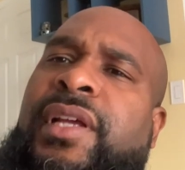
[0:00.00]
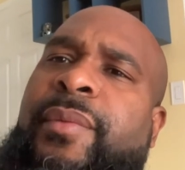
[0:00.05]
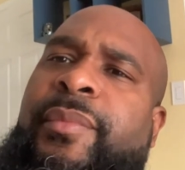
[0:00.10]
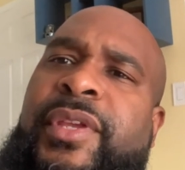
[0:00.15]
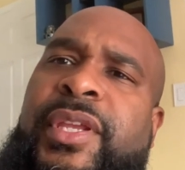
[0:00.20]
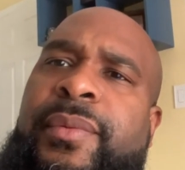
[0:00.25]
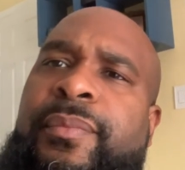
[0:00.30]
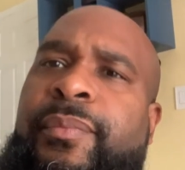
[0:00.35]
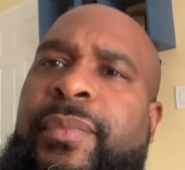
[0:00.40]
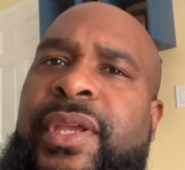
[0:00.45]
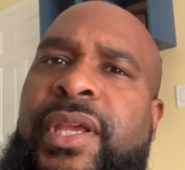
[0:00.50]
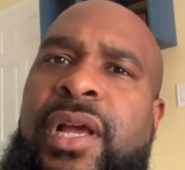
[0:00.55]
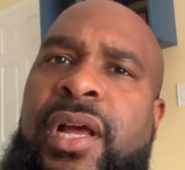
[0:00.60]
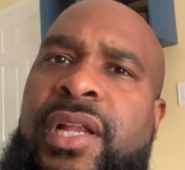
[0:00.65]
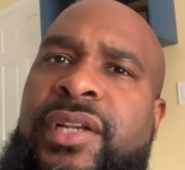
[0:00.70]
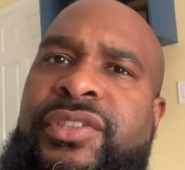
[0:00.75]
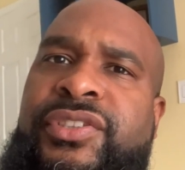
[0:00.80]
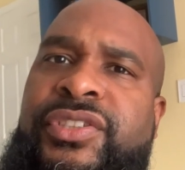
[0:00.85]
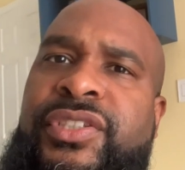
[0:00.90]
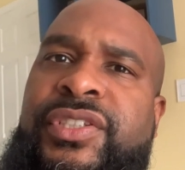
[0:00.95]
mean,
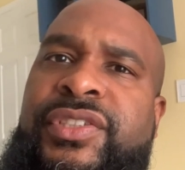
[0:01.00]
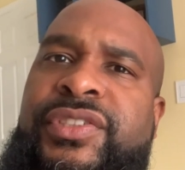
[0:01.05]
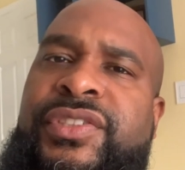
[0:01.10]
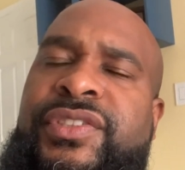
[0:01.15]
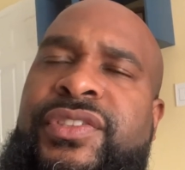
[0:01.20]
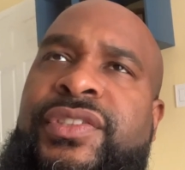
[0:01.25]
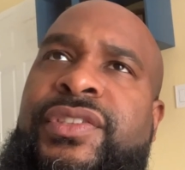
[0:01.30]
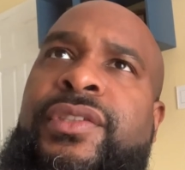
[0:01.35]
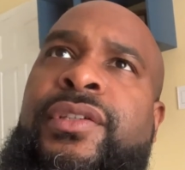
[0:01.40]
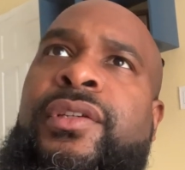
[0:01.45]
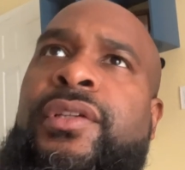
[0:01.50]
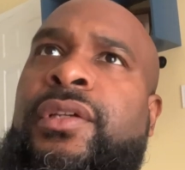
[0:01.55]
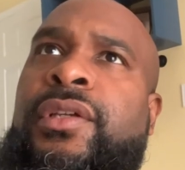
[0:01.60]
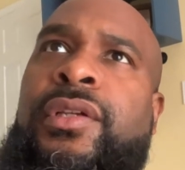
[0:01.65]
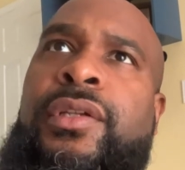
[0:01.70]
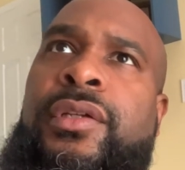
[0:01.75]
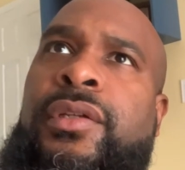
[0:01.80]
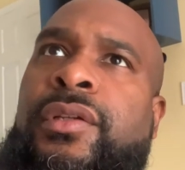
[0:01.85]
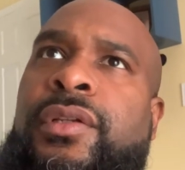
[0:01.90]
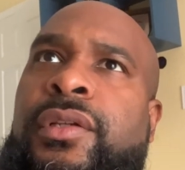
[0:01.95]
beyond just,
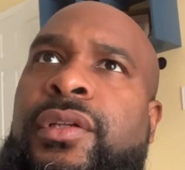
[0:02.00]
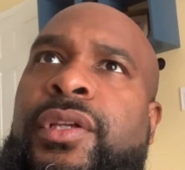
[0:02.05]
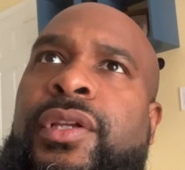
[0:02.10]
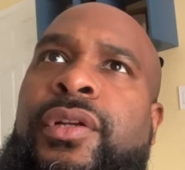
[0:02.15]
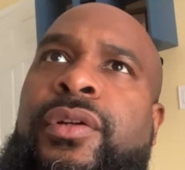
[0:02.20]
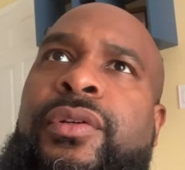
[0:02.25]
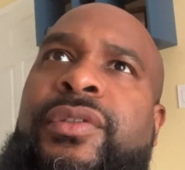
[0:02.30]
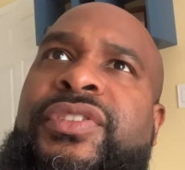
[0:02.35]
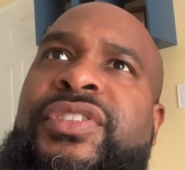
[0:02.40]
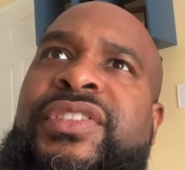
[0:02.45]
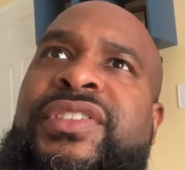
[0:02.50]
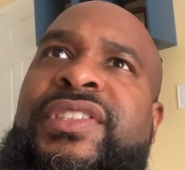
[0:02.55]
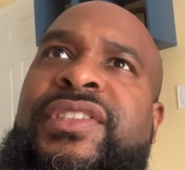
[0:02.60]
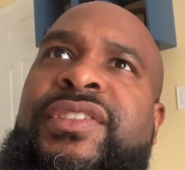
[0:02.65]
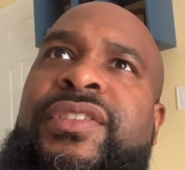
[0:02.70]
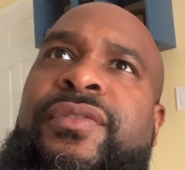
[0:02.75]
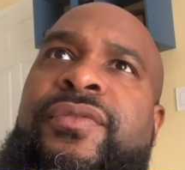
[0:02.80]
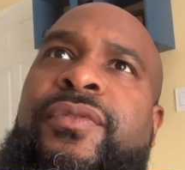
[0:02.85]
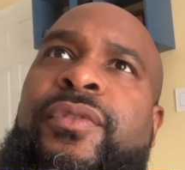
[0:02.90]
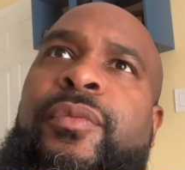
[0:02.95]
just as
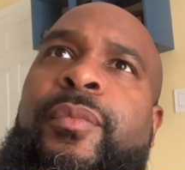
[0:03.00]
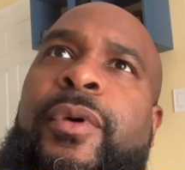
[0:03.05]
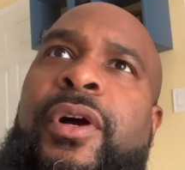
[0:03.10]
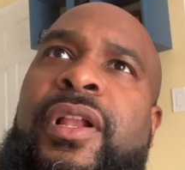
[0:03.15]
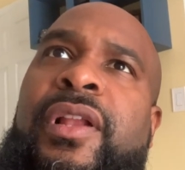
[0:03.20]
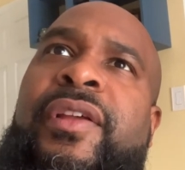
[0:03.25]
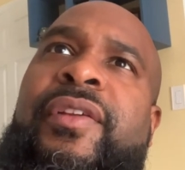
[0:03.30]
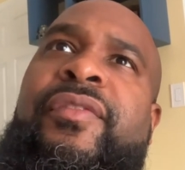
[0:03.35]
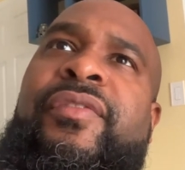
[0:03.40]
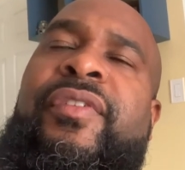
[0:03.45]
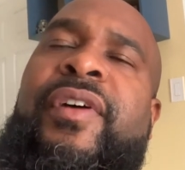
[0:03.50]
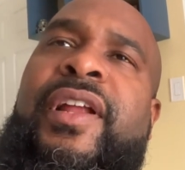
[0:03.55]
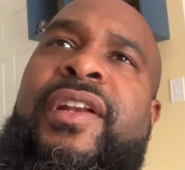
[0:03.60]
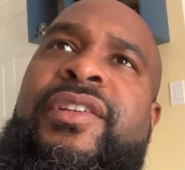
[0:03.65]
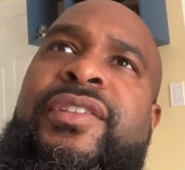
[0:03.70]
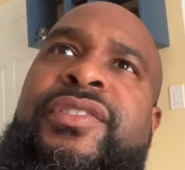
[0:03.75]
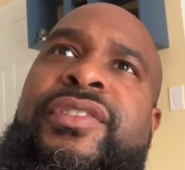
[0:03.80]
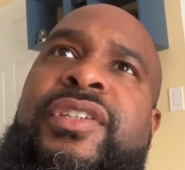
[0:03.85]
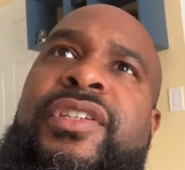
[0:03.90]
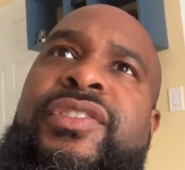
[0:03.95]
a footballing fan,
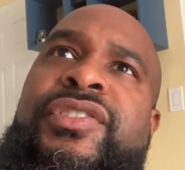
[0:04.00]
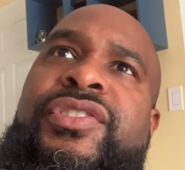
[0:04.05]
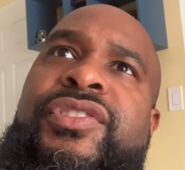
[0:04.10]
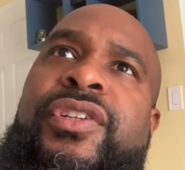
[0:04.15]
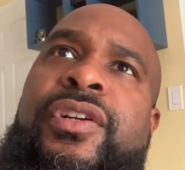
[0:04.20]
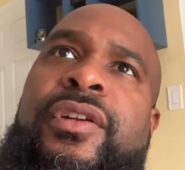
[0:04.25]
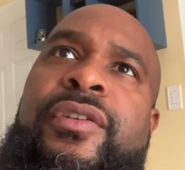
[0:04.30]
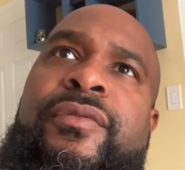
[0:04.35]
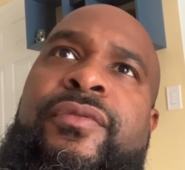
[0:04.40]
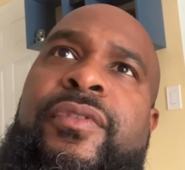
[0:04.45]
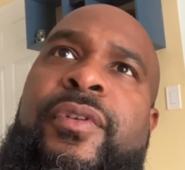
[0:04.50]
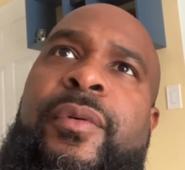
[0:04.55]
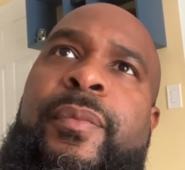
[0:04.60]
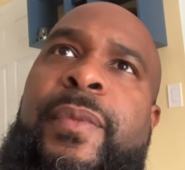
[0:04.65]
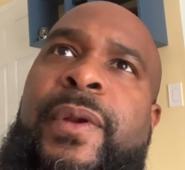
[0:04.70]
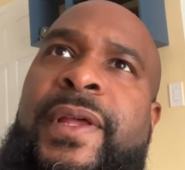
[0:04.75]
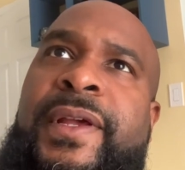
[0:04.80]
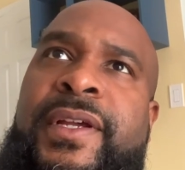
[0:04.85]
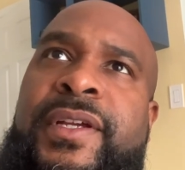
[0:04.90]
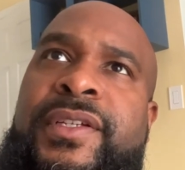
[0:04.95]
just concern for
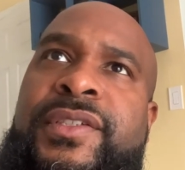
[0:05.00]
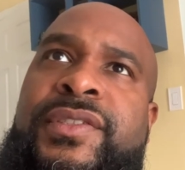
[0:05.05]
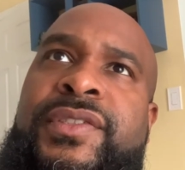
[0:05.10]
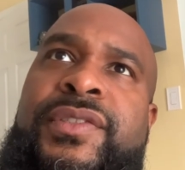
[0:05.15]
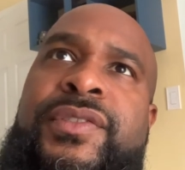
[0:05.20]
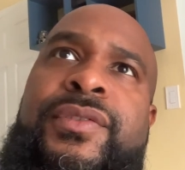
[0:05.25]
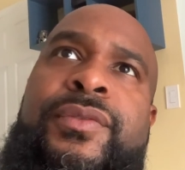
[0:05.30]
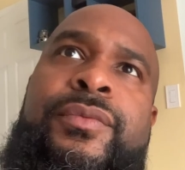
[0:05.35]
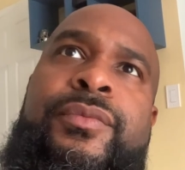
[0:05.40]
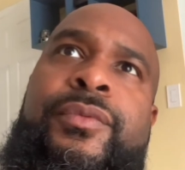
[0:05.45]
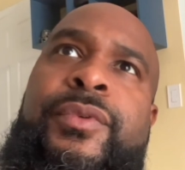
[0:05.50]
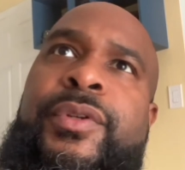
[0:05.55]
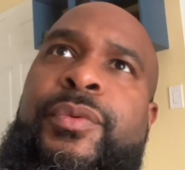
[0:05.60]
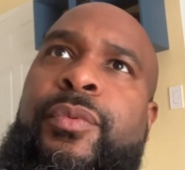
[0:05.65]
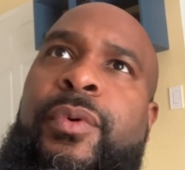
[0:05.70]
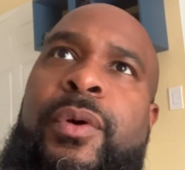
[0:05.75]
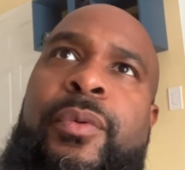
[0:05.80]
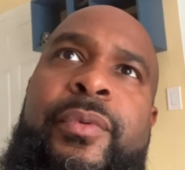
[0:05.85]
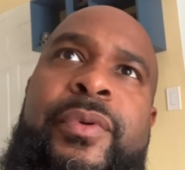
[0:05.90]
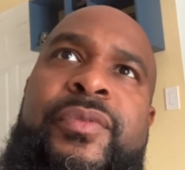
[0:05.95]
players with
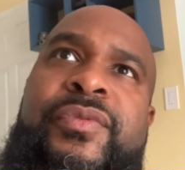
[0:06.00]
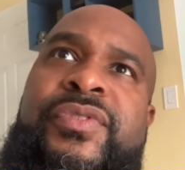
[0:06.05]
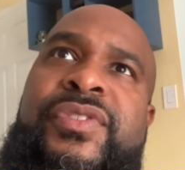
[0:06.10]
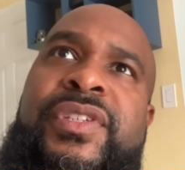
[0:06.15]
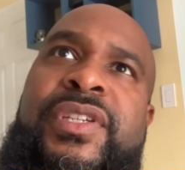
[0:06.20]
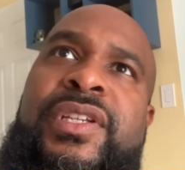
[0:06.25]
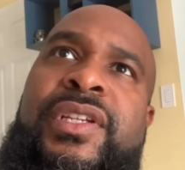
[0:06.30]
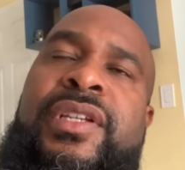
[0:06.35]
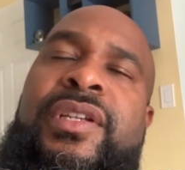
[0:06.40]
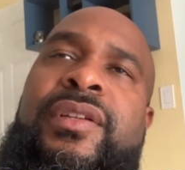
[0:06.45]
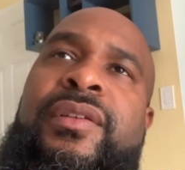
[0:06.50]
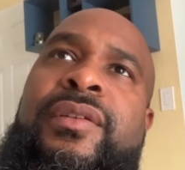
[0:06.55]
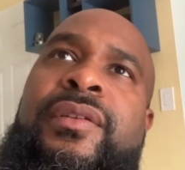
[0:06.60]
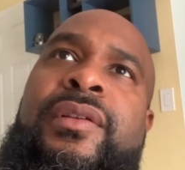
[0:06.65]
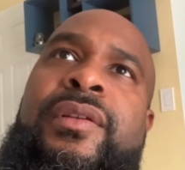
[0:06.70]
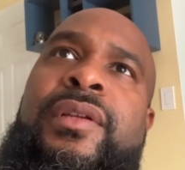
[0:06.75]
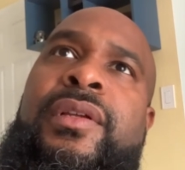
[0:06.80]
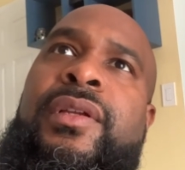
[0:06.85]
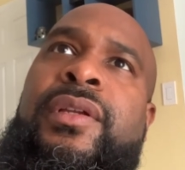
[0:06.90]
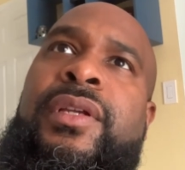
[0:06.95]
what we've seen
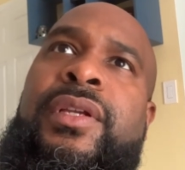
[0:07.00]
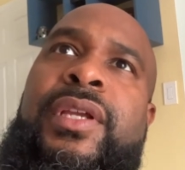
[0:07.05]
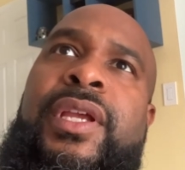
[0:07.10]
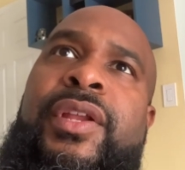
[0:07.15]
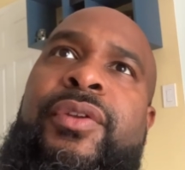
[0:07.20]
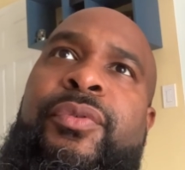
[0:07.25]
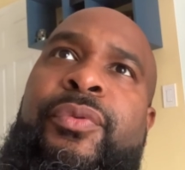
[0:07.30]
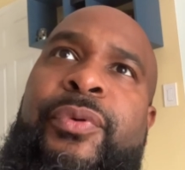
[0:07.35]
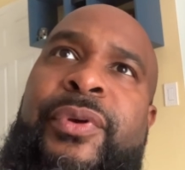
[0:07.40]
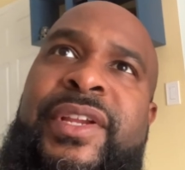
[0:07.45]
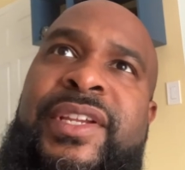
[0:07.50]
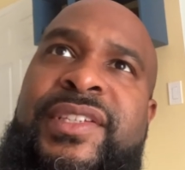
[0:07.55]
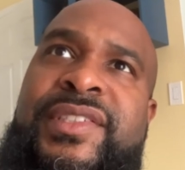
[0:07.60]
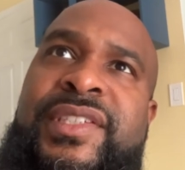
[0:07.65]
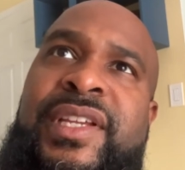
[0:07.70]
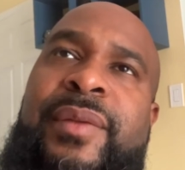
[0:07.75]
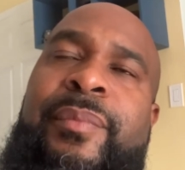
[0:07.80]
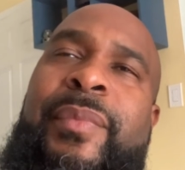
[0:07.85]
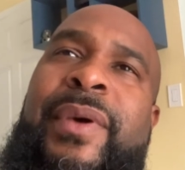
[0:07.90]
in recent